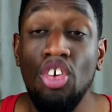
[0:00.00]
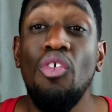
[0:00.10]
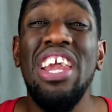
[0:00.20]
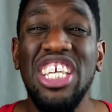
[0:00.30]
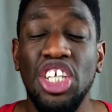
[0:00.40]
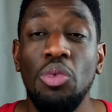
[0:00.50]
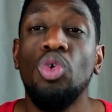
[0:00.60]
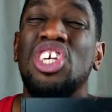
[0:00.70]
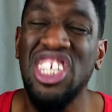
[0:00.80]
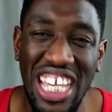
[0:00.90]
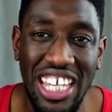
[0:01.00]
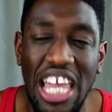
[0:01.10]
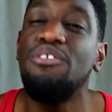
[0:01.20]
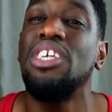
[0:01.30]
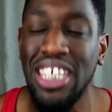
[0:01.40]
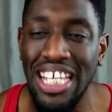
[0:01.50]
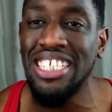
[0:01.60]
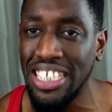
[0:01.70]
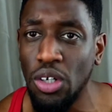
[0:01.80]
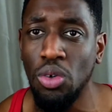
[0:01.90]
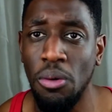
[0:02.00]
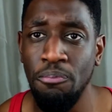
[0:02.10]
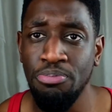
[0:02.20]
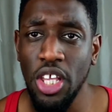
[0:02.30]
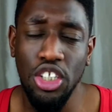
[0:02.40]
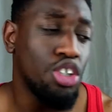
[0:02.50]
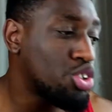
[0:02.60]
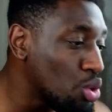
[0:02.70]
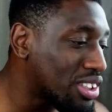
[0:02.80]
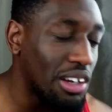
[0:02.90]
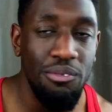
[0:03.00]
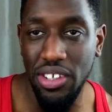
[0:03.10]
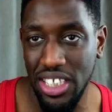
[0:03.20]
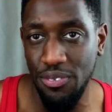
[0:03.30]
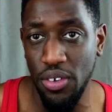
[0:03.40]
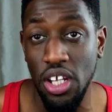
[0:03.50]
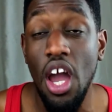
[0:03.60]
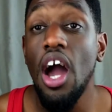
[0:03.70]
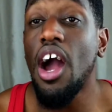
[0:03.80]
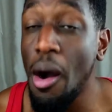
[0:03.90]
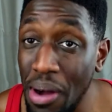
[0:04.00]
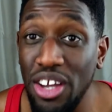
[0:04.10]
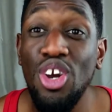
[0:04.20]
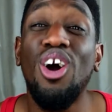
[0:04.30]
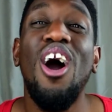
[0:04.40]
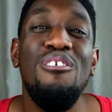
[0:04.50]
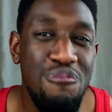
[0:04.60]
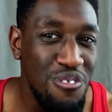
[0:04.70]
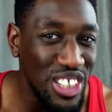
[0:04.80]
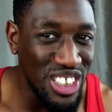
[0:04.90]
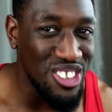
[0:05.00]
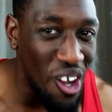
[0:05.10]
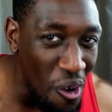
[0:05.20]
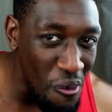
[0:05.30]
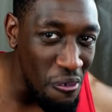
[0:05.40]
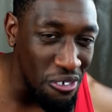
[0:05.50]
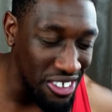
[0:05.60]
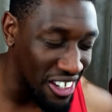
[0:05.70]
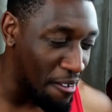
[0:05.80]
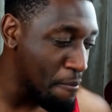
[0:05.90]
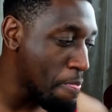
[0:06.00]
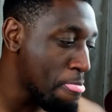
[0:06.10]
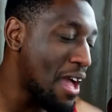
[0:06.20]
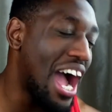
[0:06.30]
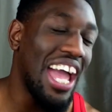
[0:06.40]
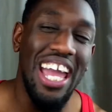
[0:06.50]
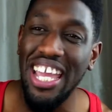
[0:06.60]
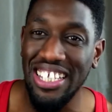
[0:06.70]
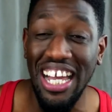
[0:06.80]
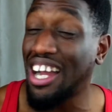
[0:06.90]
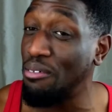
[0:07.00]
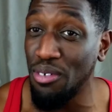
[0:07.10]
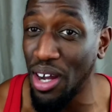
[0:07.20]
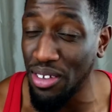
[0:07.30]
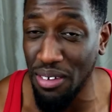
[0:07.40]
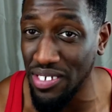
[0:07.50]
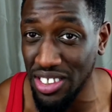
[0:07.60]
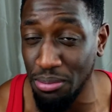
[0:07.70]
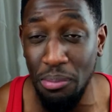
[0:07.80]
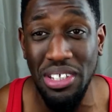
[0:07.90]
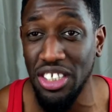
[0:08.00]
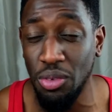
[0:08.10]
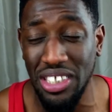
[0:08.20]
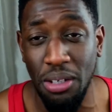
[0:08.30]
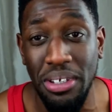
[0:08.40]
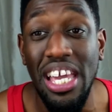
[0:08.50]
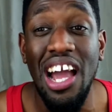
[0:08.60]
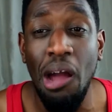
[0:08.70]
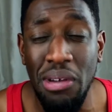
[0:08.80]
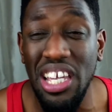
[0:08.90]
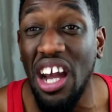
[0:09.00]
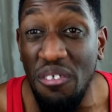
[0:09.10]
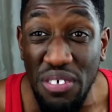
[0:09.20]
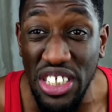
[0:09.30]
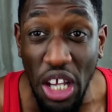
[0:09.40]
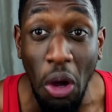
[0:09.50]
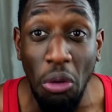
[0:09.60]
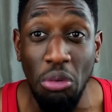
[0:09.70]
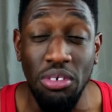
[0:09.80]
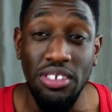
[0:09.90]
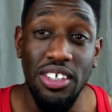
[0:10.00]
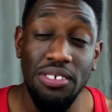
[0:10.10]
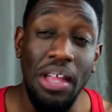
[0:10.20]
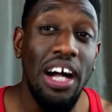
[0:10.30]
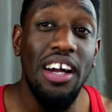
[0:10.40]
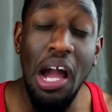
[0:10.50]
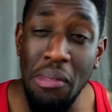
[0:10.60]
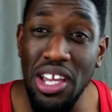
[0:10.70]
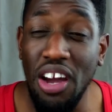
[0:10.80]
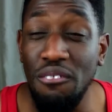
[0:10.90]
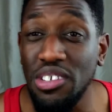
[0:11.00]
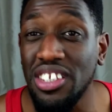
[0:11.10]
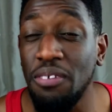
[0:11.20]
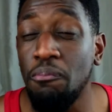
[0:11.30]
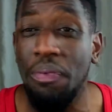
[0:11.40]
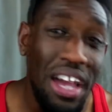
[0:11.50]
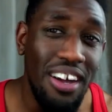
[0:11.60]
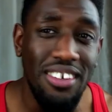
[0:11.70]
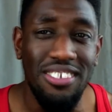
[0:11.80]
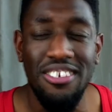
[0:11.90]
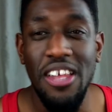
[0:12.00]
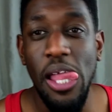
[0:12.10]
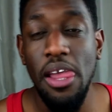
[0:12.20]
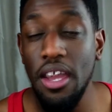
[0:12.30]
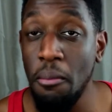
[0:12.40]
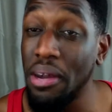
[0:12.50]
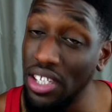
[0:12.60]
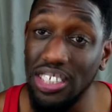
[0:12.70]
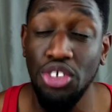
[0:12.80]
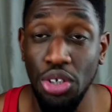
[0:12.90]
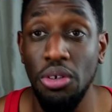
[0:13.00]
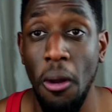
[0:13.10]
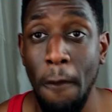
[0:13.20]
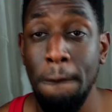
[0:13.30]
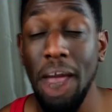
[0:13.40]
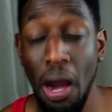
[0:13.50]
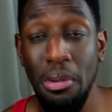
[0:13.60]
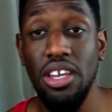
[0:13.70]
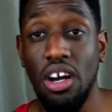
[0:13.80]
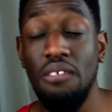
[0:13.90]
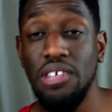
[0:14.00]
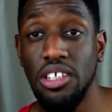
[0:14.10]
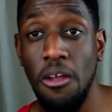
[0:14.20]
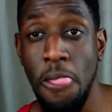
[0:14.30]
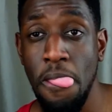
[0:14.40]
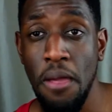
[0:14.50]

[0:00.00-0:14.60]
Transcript: Your relationship will stink if you stay still. So do something different. Come out your comfort zone. I hate that comfort zone. My missus always tell me, come out your comfort zone. Come out your comfort zone. But it's true. Come out your comfort zone.